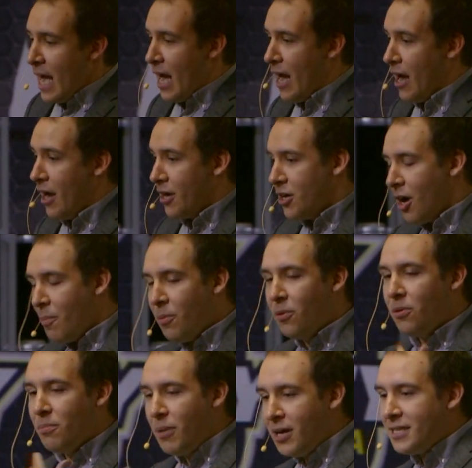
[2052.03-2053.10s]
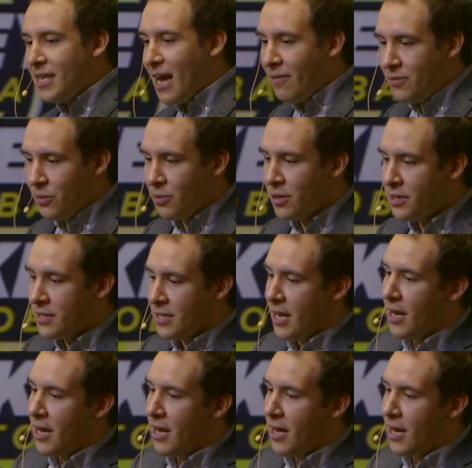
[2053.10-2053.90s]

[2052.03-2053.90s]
A couple months afterwards,